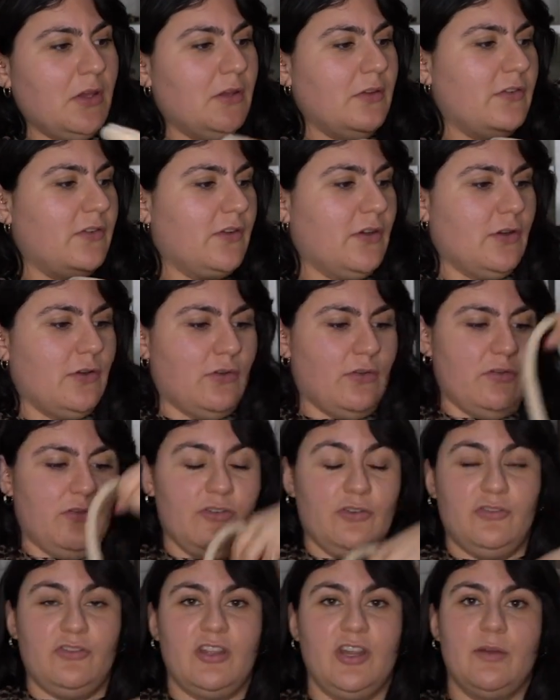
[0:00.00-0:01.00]
So
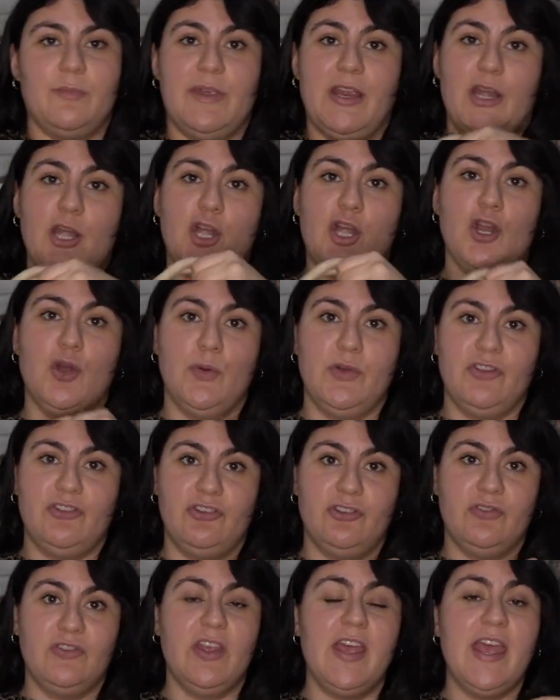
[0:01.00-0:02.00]
there's gonna be no
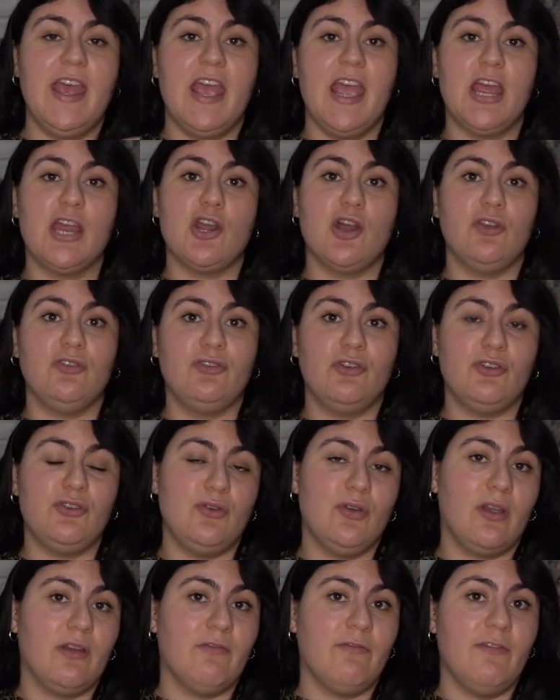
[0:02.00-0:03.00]
issues. And also
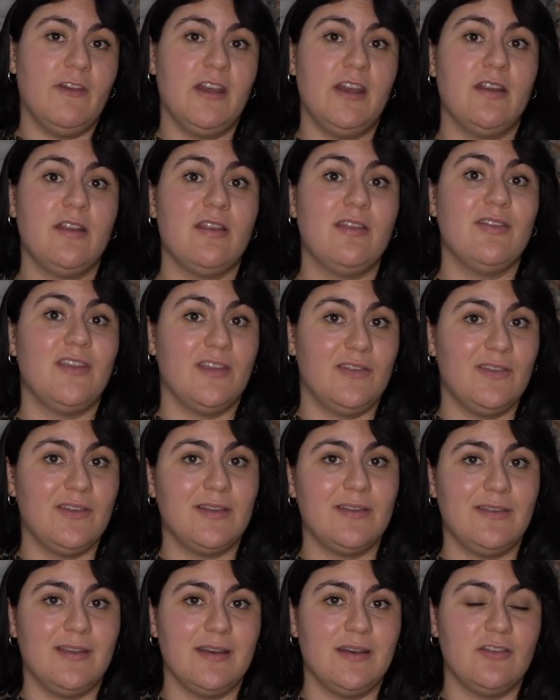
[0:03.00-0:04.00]
you can fit in the
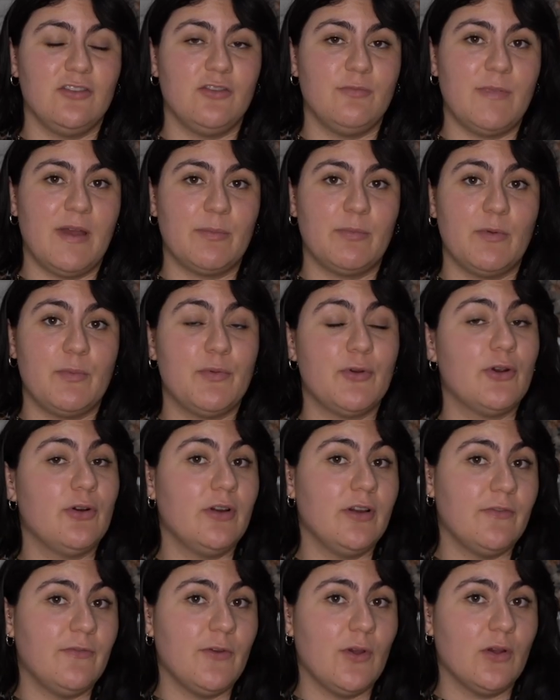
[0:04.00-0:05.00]
sixteen inch MacBook Pro
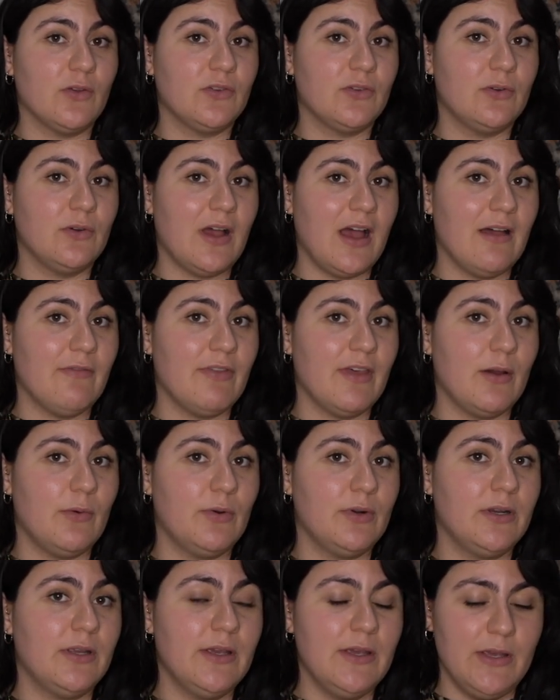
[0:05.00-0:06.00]
if you also have that
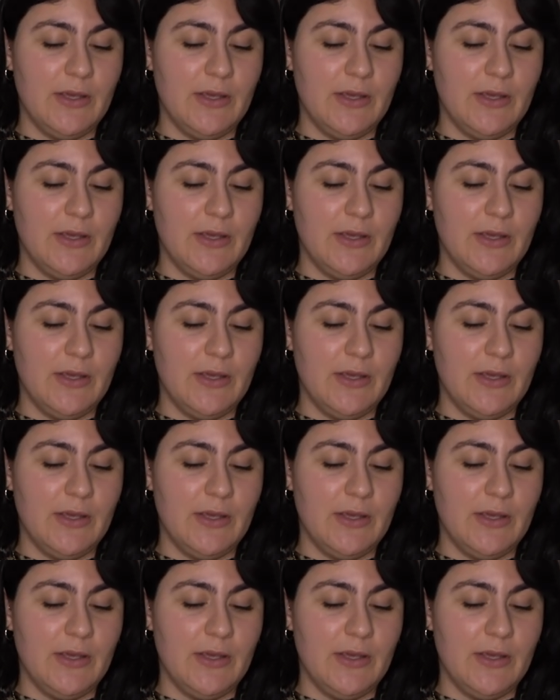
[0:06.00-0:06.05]
one.